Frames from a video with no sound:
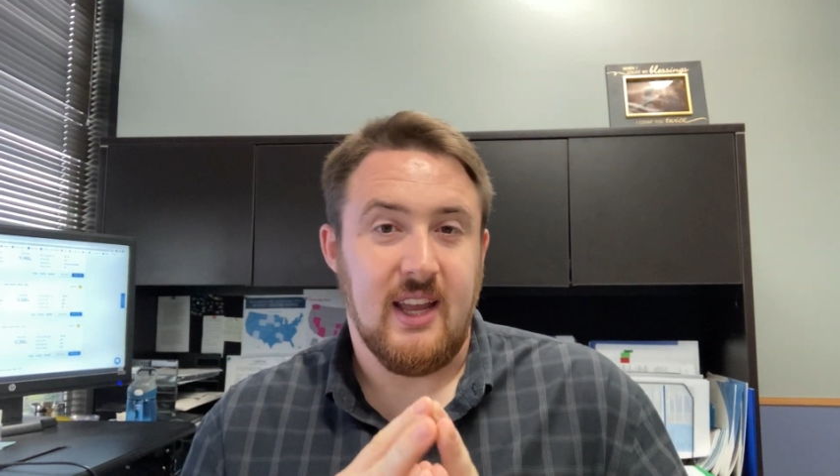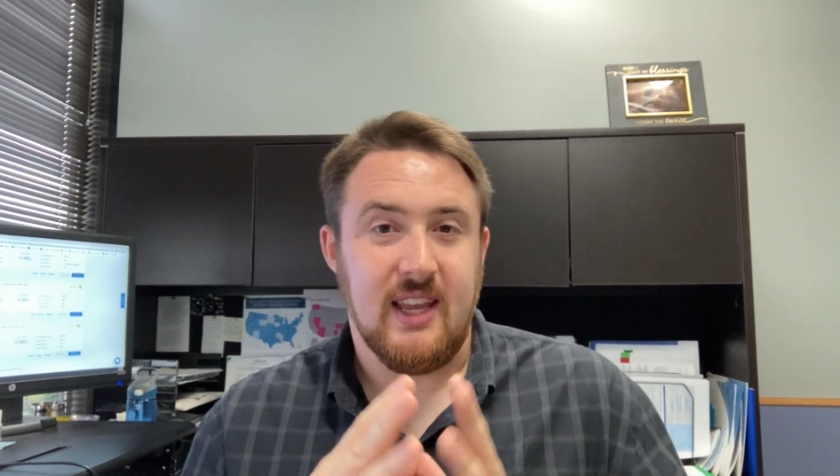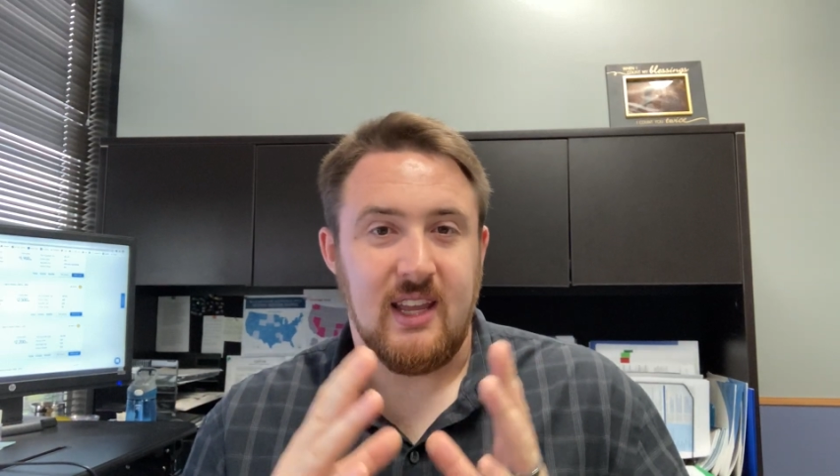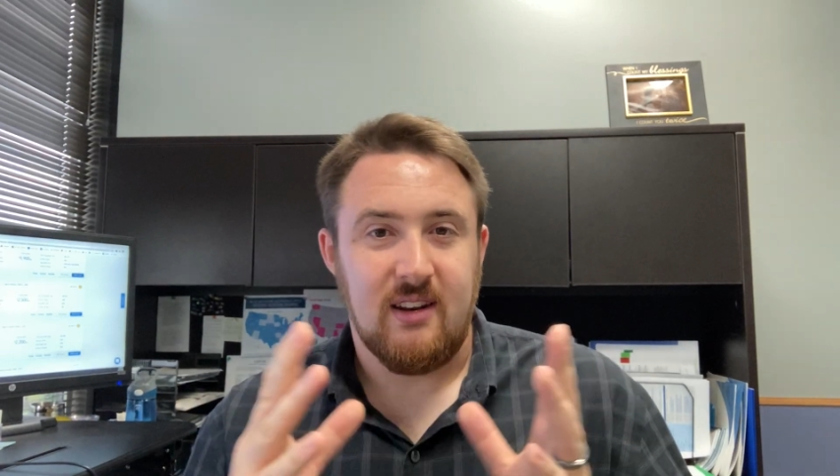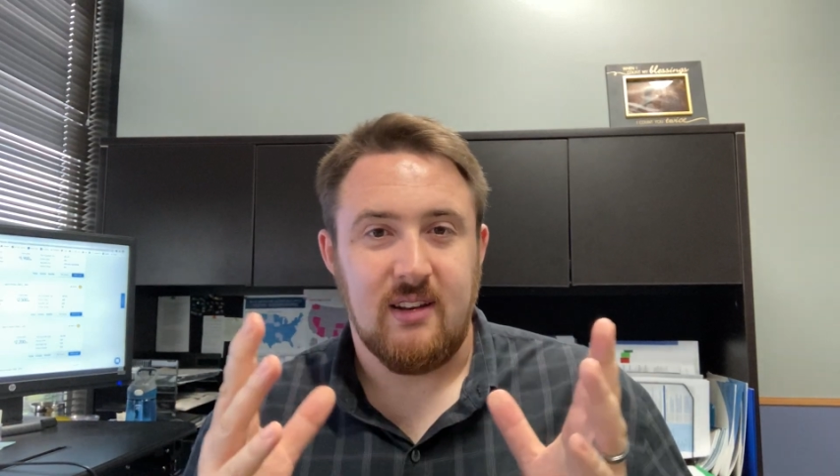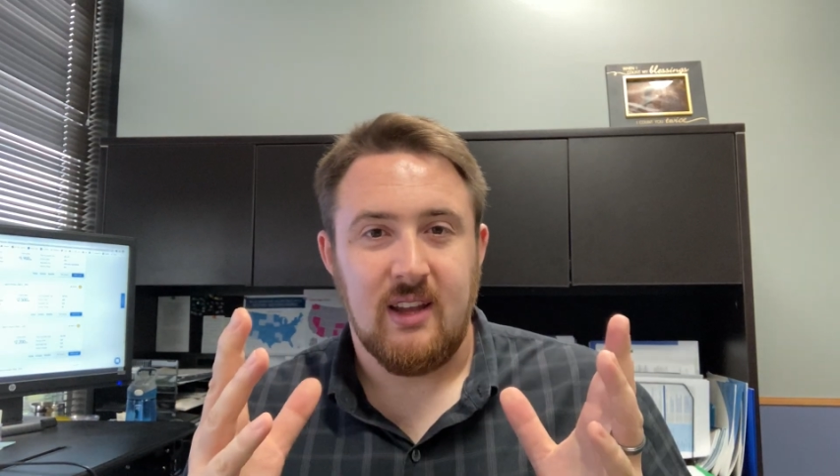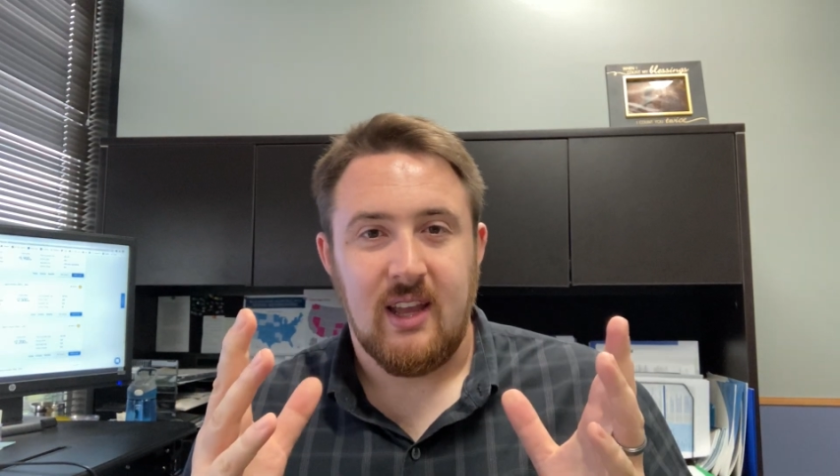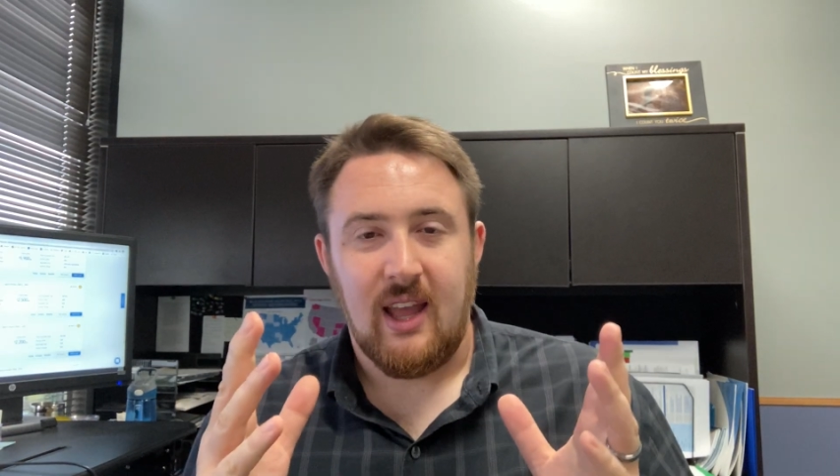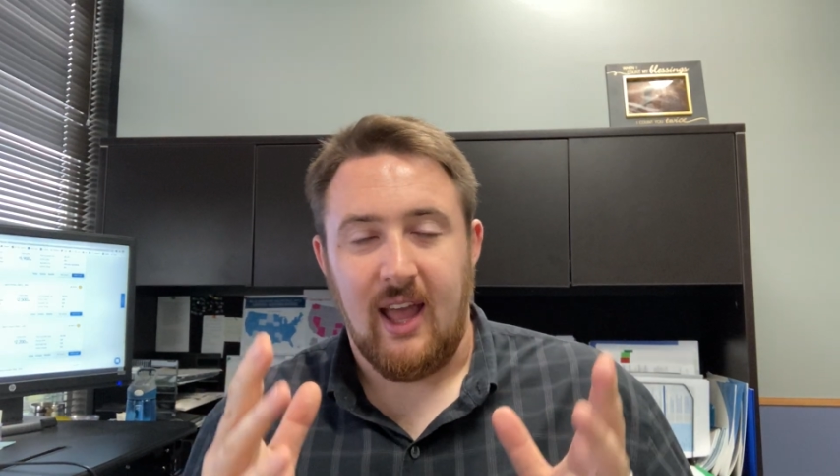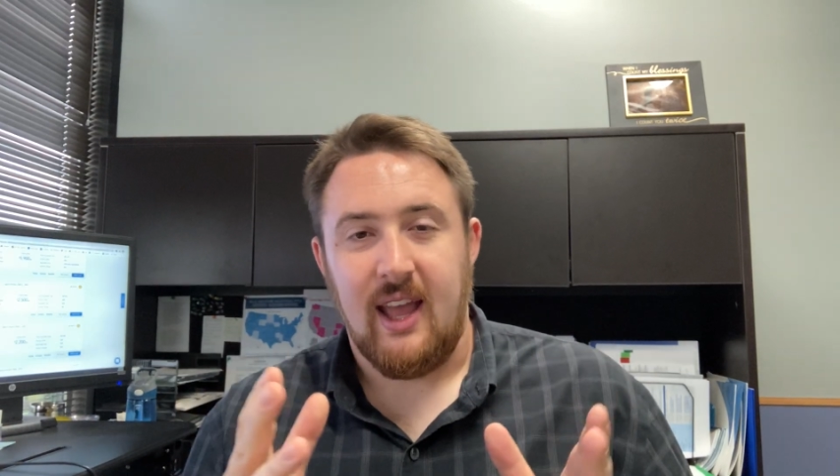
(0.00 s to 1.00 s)
Again,
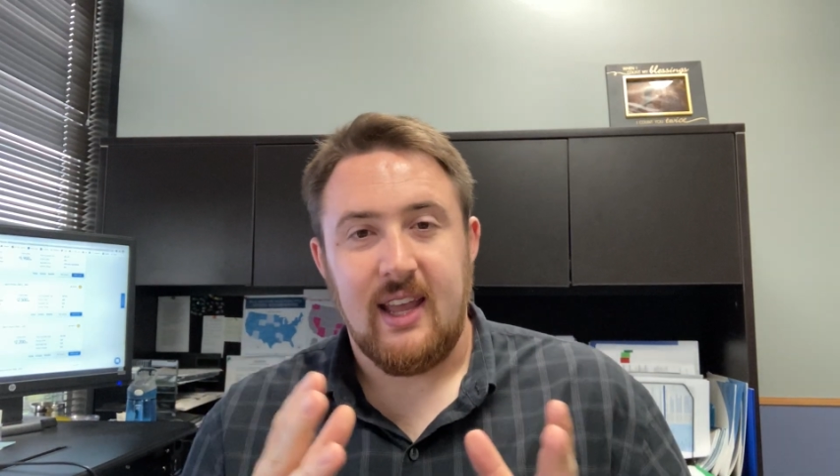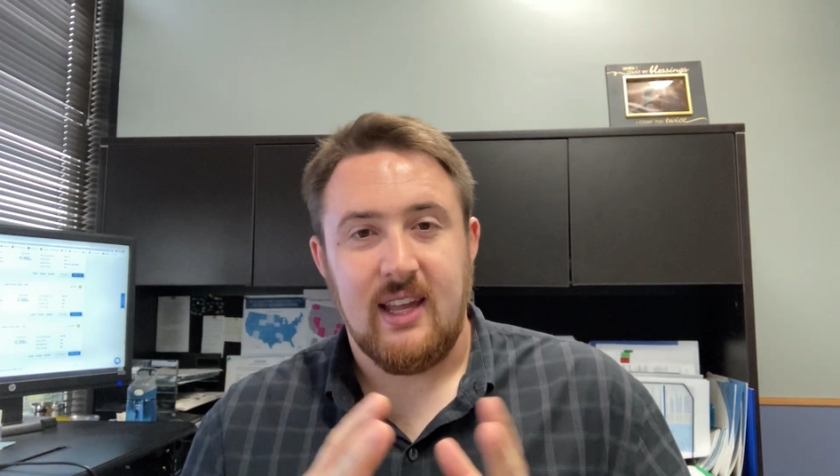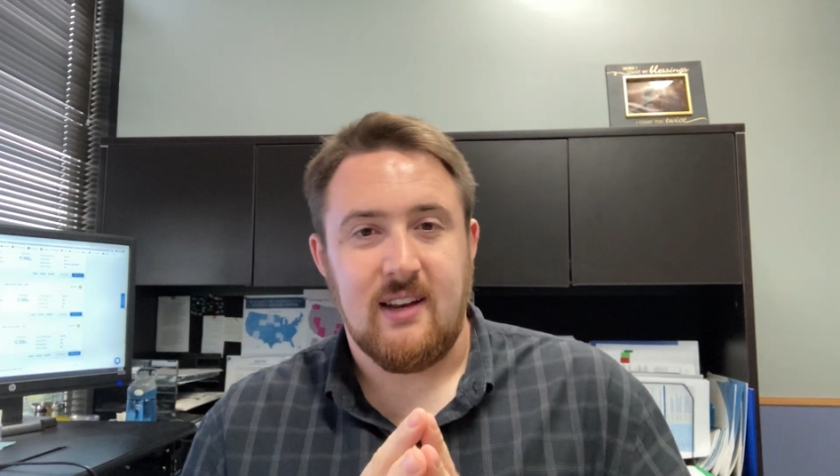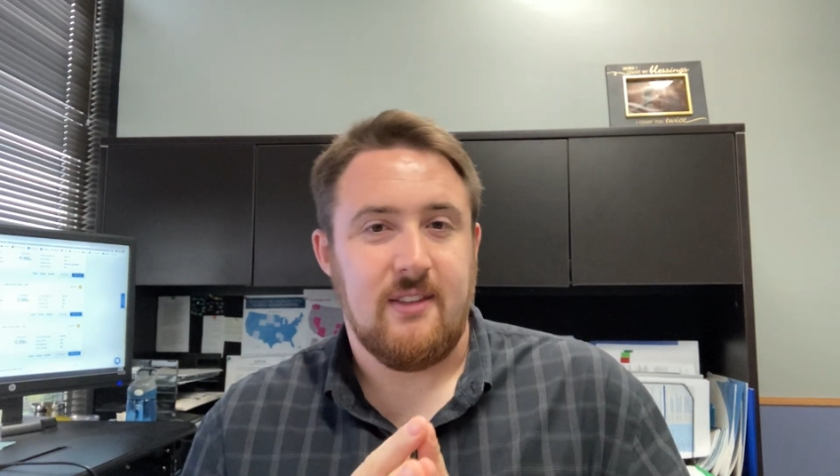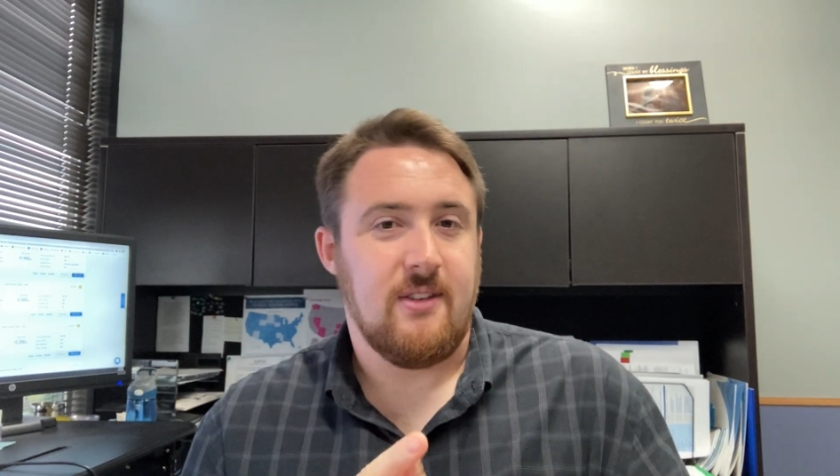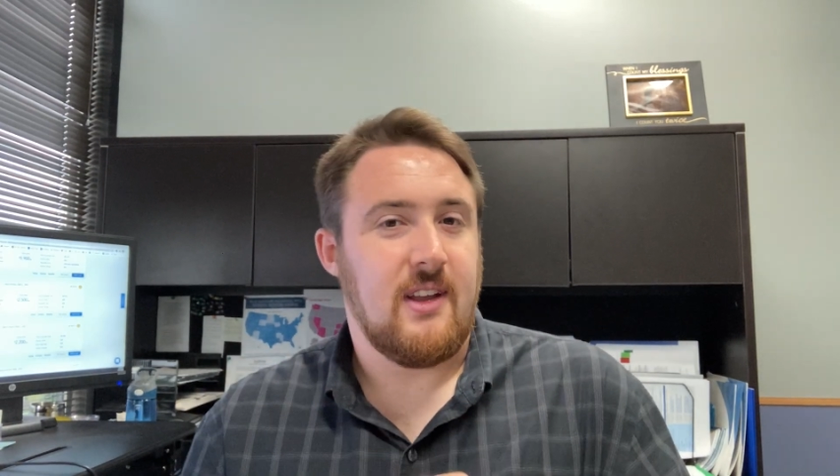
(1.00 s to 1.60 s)
I and other